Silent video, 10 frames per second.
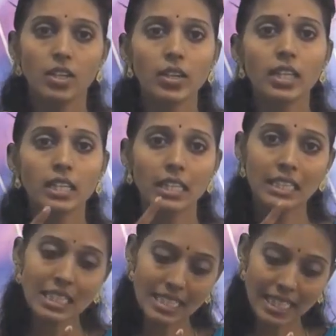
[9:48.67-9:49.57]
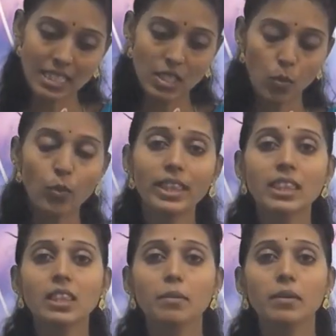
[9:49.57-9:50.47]
okay, intersects with
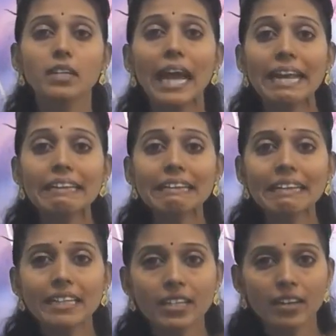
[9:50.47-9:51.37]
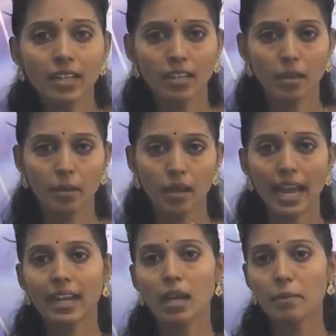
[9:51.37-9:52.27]
90 degree
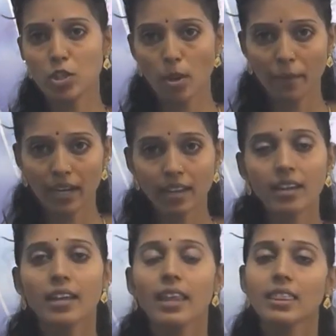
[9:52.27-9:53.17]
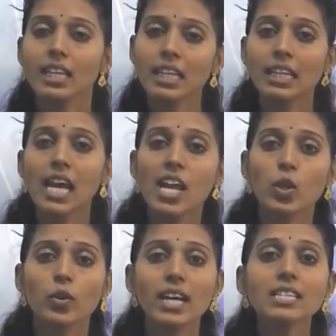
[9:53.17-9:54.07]
angle measurement, then they are
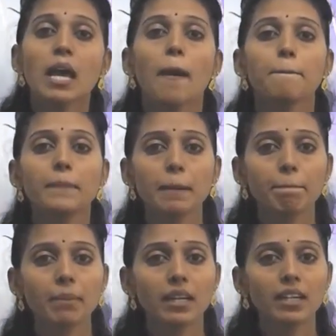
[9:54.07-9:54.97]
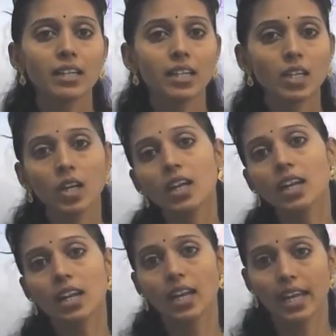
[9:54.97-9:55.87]
known as
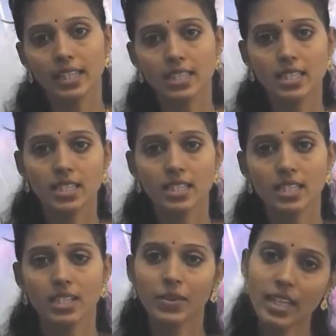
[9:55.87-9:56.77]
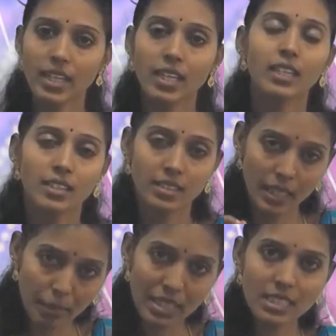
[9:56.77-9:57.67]
perpendicular lines. Okay, the
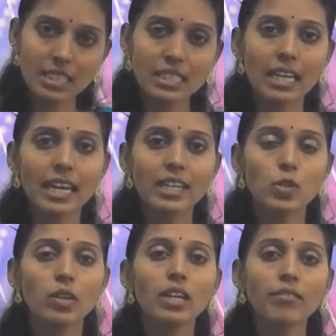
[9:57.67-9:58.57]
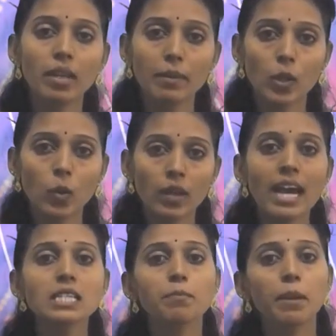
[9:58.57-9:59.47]
same intersecting lines only will be known
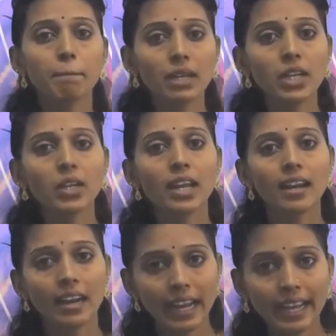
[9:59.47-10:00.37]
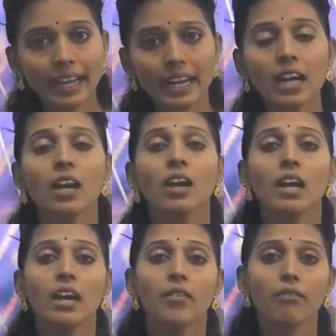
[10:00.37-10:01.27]
as perpendicular line
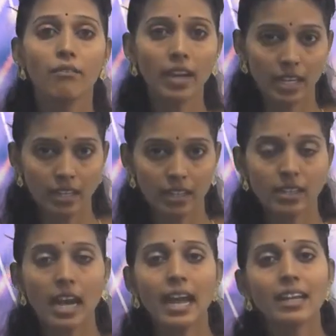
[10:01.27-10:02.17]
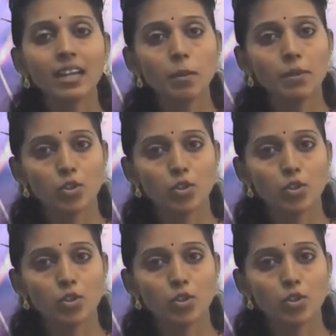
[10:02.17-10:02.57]
when the angle